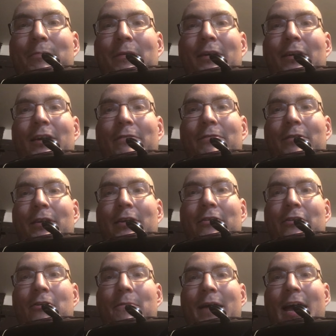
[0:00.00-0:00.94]
good of
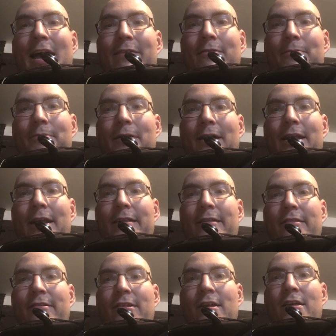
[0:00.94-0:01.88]
good or bad of a product
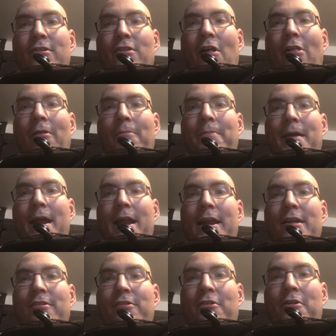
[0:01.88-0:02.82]
this is. All
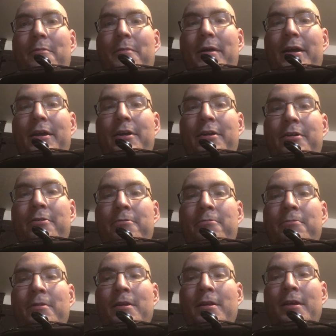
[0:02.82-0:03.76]
opinions are my own.